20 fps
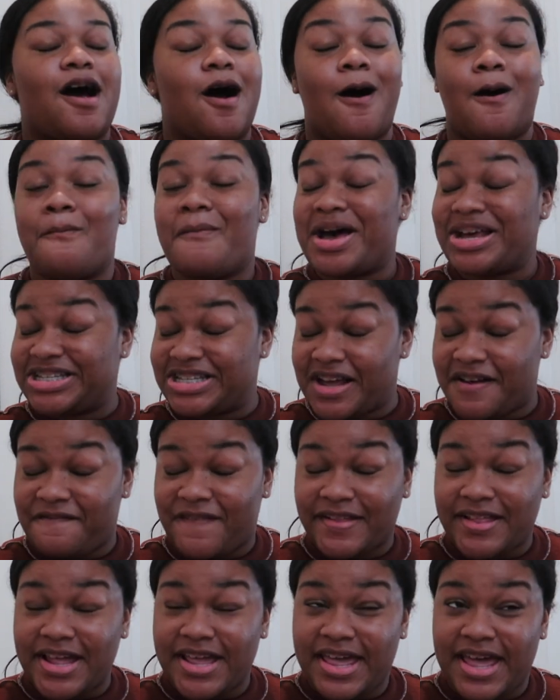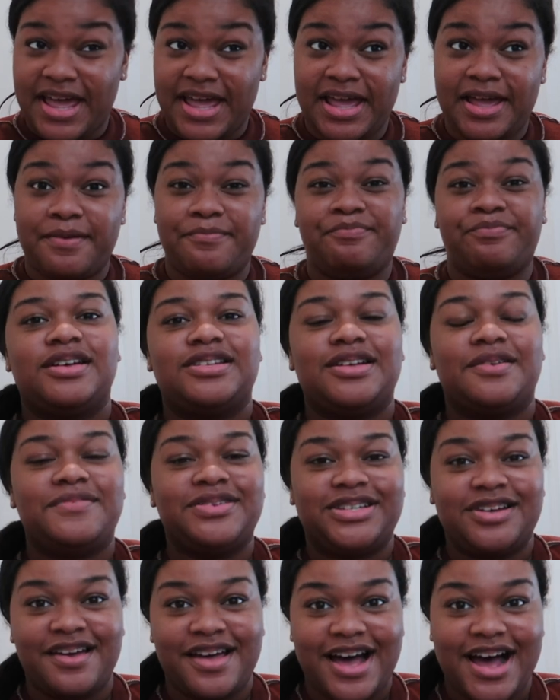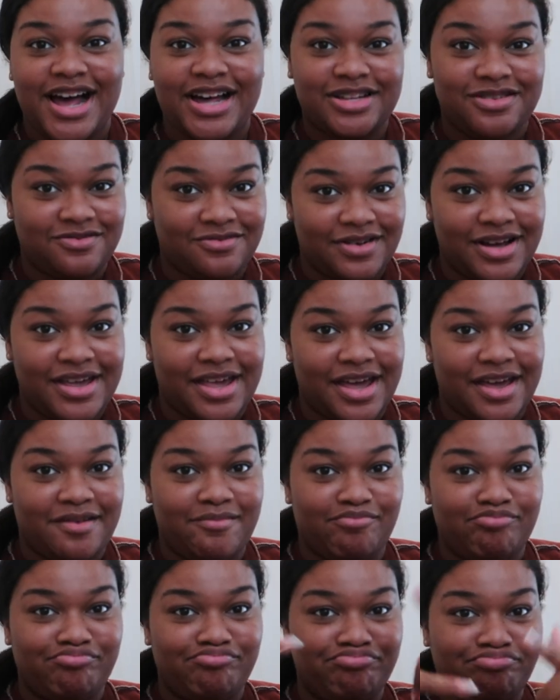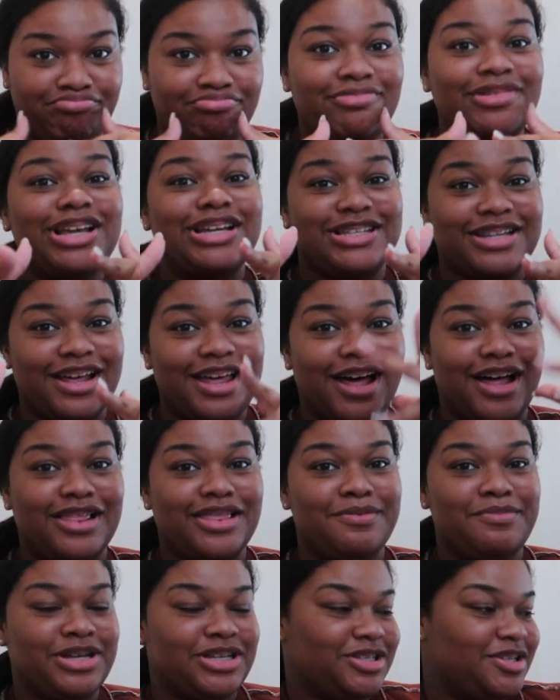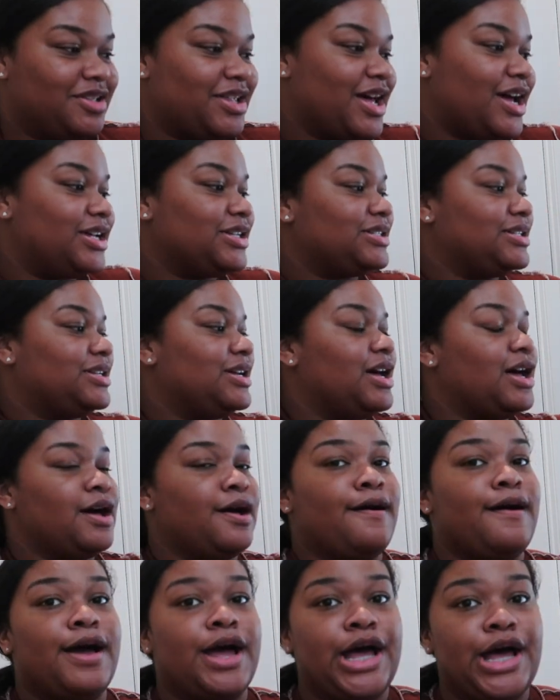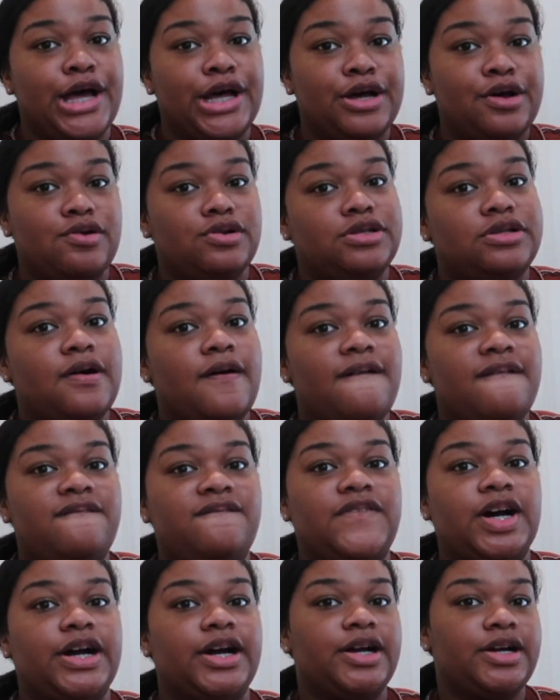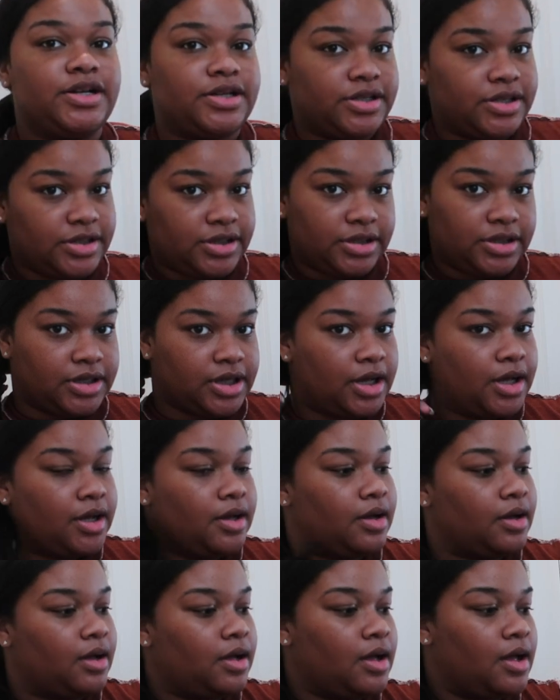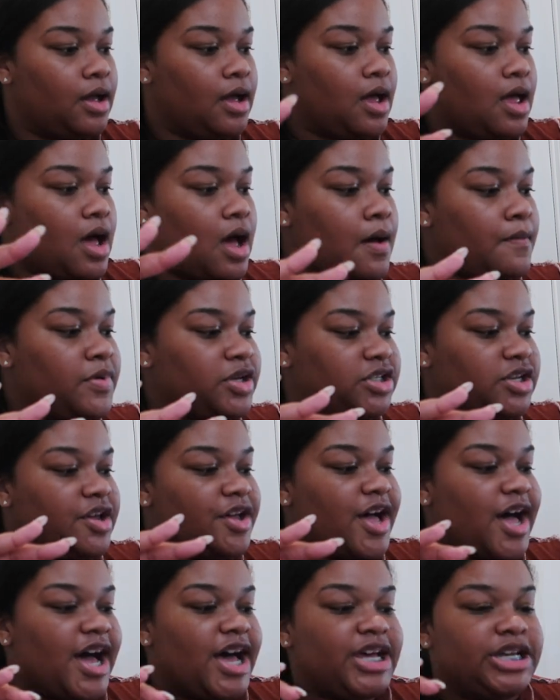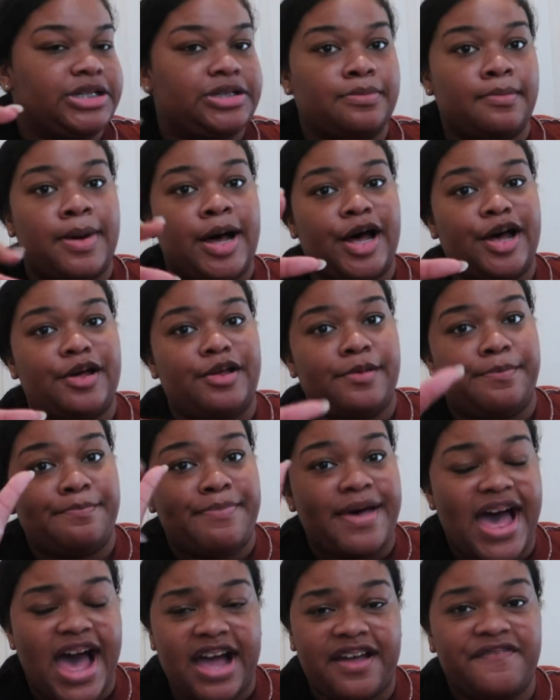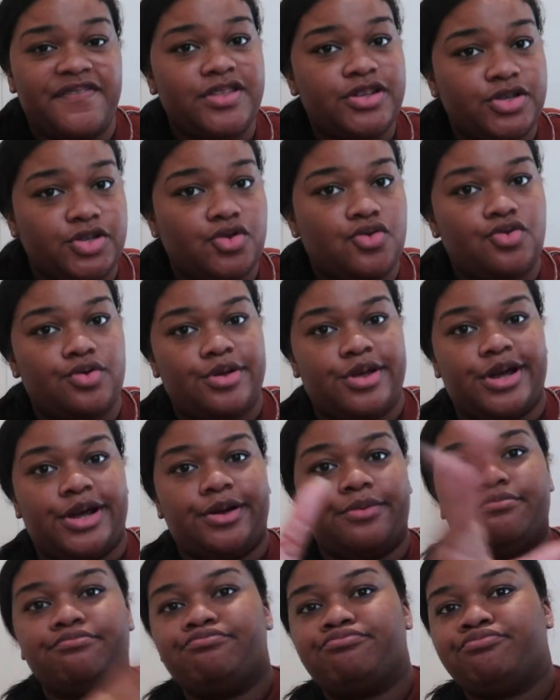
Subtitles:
All my stuff finally came. So I'm gonna show you guys what came. Just lay out. Let me just do that. So first, I'm gonna show you guys my bag for the school year.